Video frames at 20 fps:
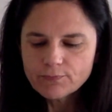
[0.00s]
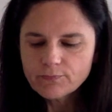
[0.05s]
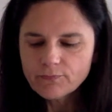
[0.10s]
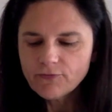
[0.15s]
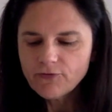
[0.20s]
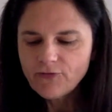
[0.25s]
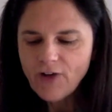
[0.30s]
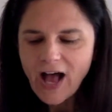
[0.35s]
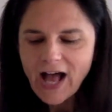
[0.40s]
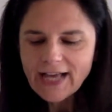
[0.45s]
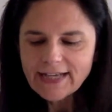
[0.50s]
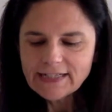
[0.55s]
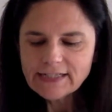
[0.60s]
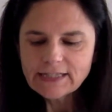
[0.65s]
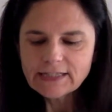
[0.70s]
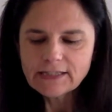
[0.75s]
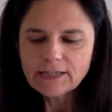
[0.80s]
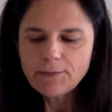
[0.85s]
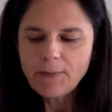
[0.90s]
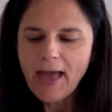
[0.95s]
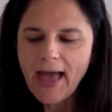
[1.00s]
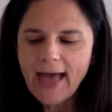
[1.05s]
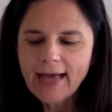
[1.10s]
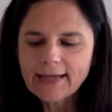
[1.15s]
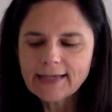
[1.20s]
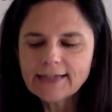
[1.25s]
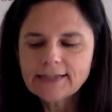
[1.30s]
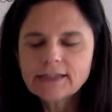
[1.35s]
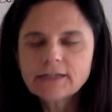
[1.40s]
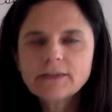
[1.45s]
find in the
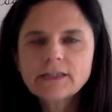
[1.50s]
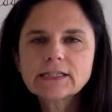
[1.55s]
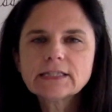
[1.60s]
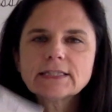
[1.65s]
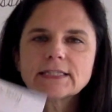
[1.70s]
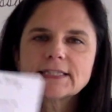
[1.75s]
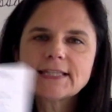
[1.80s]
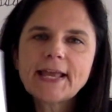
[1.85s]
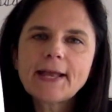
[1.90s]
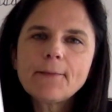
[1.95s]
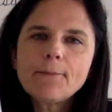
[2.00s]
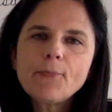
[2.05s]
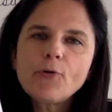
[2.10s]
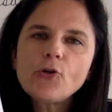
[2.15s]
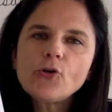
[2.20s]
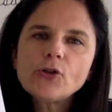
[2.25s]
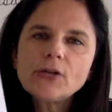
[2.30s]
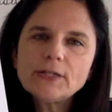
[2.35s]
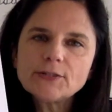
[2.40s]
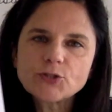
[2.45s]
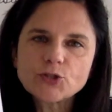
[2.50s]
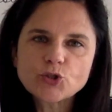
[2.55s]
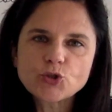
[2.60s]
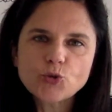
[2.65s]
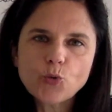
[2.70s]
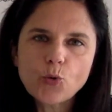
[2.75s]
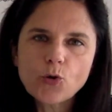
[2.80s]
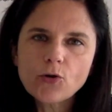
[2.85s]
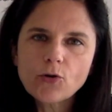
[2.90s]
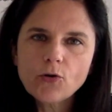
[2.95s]
packet the sample
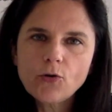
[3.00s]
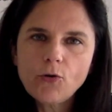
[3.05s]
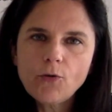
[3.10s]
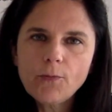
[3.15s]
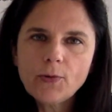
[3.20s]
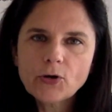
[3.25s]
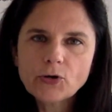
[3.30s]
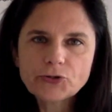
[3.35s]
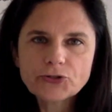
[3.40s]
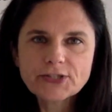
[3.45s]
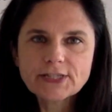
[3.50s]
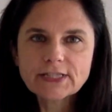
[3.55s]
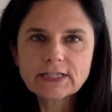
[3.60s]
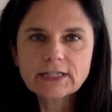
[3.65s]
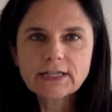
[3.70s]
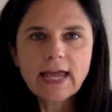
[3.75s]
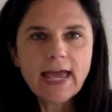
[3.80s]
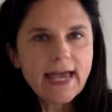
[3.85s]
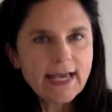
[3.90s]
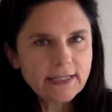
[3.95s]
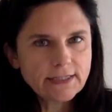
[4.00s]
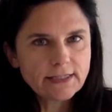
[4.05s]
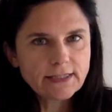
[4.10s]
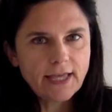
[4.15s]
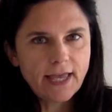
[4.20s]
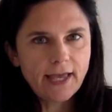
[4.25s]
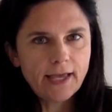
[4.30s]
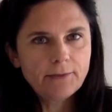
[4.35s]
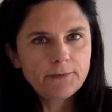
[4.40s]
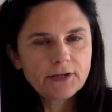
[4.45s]
historical person
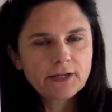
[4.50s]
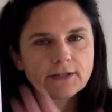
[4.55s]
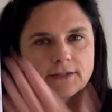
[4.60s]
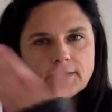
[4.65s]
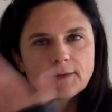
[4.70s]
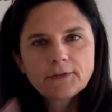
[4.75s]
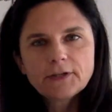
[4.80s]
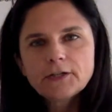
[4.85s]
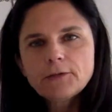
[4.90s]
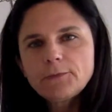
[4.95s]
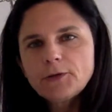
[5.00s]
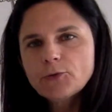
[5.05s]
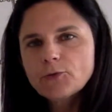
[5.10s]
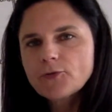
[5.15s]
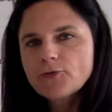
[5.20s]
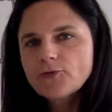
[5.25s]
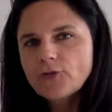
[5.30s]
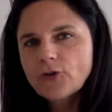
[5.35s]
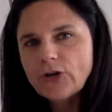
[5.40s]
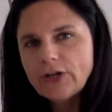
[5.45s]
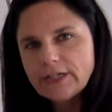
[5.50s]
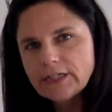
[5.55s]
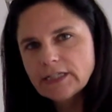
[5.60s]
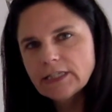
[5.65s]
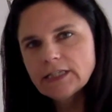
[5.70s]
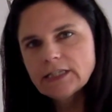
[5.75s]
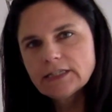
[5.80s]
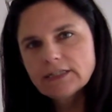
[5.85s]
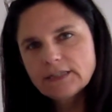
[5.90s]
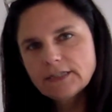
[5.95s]
essay, because I'm going to be referring to
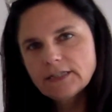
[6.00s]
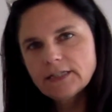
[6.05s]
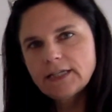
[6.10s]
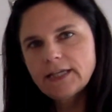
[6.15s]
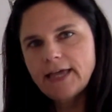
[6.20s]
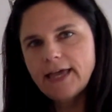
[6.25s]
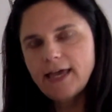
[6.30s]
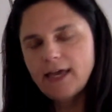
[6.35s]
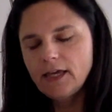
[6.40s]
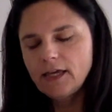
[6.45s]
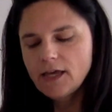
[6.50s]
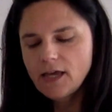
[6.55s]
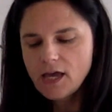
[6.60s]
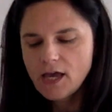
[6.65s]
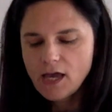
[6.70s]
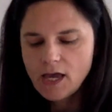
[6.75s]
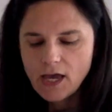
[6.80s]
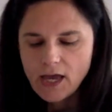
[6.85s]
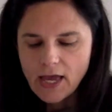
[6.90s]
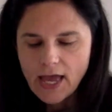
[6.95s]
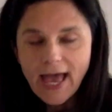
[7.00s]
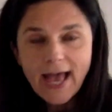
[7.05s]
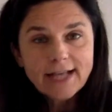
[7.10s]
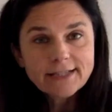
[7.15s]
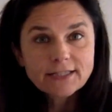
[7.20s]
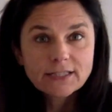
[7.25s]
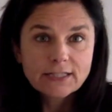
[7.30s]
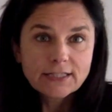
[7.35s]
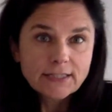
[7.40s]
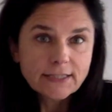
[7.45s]
this today
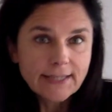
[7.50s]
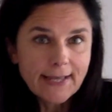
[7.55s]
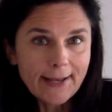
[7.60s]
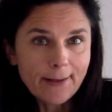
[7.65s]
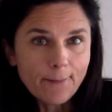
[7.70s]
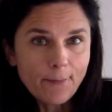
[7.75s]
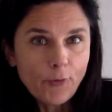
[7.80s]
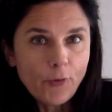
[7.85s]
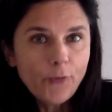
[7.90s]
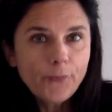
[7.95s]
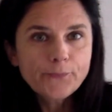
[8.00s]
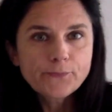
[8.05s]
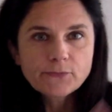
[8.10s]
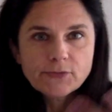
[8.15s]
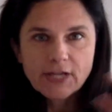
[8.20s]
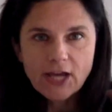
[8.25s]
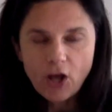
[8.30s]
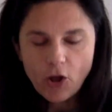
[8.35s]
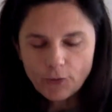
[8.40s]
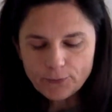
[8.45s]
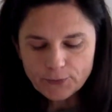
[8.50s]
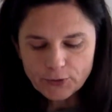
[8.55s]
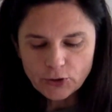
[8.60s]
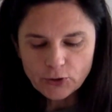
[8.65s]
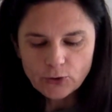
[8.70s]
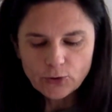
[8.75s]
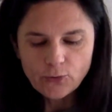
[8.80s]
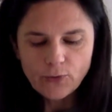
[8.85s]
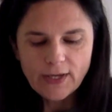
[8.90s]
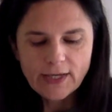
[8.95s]
as an example to help
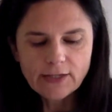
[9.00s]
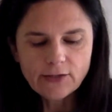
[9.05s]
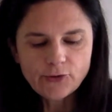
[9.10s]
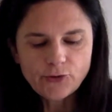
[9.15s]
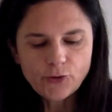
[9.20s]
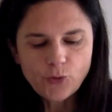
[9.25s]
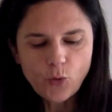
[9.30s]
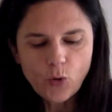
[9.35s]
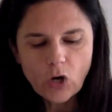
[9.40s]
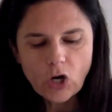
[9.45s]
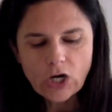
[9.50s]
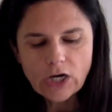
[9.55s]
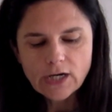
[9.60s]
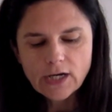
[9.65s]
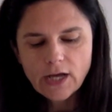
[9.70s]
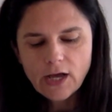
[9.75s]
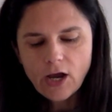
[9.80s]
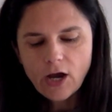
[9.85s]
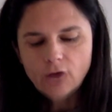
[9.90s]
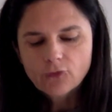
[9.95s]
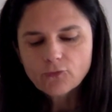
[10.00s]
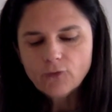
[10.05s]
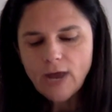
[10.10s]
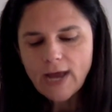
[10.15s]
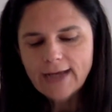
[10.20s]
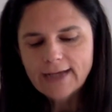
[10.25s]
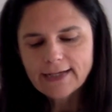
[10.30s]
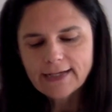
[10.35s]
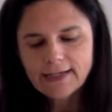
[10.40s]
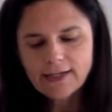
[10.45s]
you in your
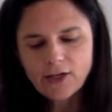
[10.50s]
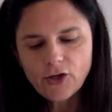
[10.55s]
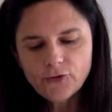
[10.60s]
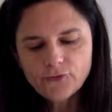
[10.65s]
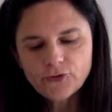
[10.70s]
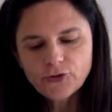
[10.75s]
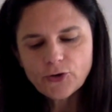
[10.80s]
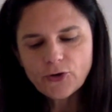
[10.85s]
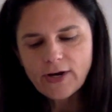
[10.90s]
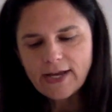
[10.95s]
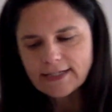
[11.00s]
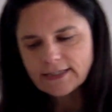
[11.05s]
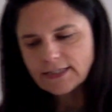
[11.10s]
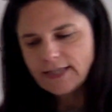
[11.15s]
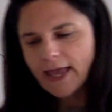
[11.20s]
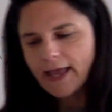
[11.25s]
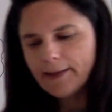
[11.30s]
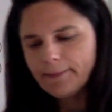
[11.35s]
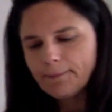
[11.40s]
writing of your essay.